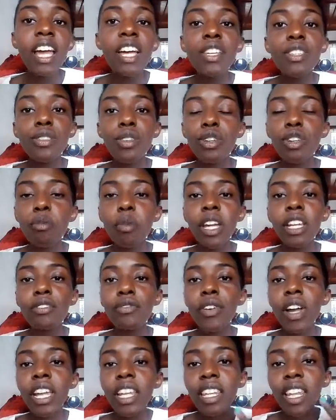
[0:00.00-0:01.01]
So you might
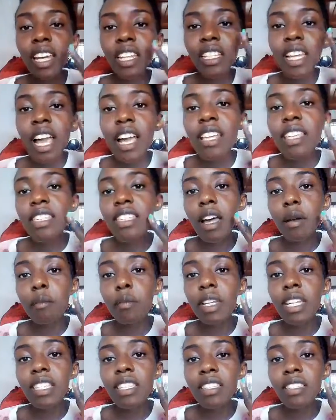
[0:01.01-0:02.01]
find that some
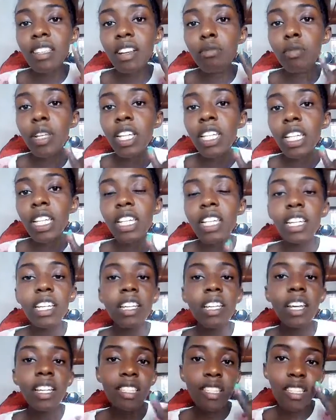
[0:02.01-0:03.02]
places have blended in
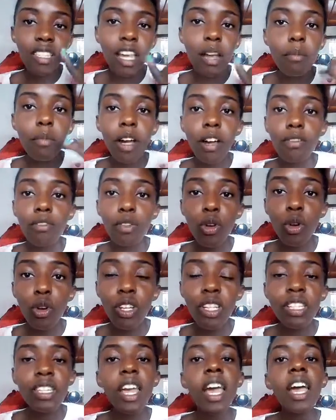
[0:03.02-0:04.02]
and some have not,